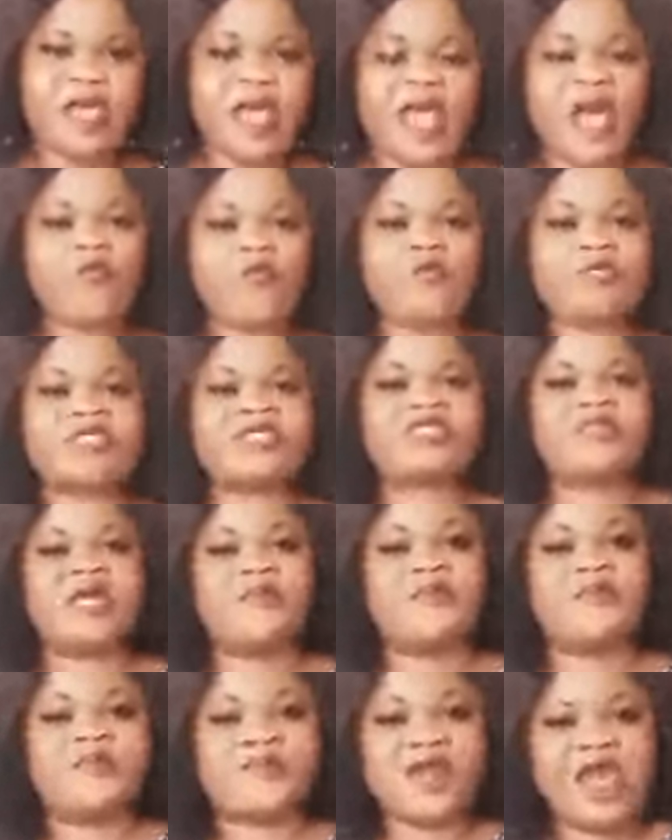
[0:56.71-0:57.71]
I will
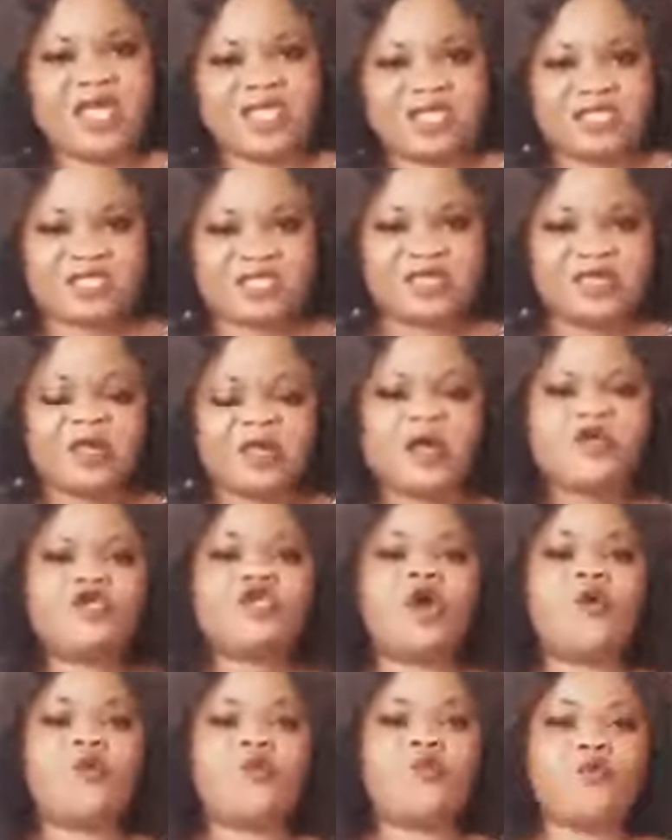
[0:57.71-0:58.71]
separate
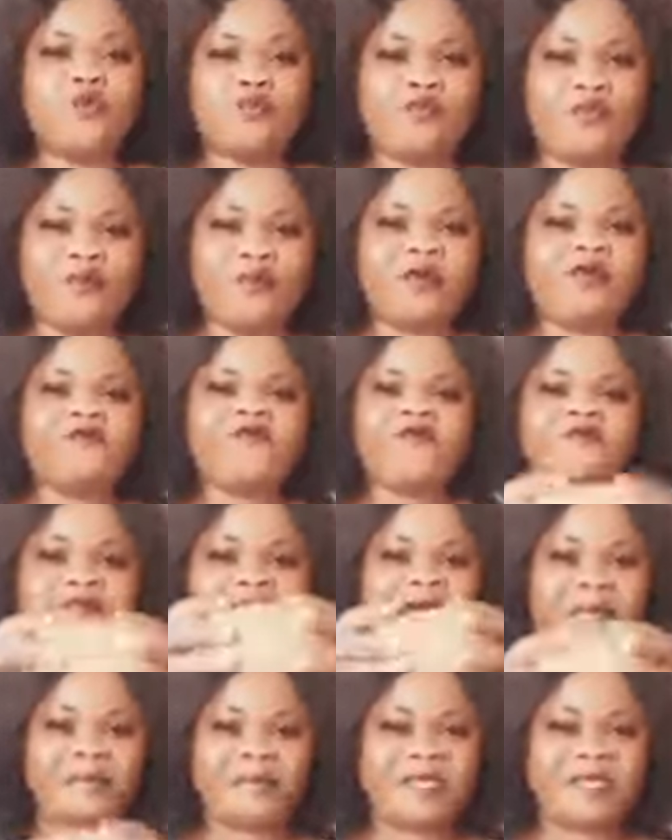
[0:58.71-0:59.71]
your womb from
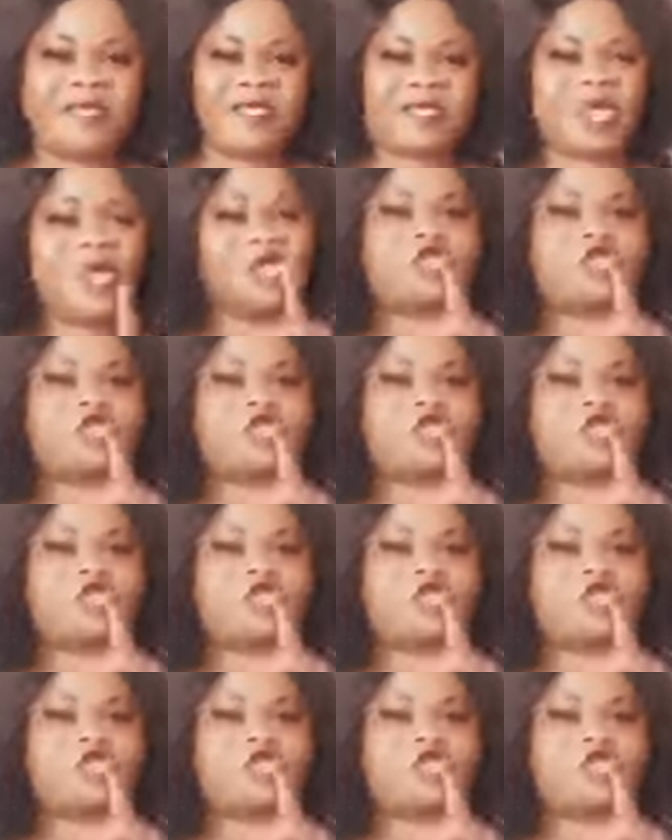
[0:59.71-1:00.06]
that place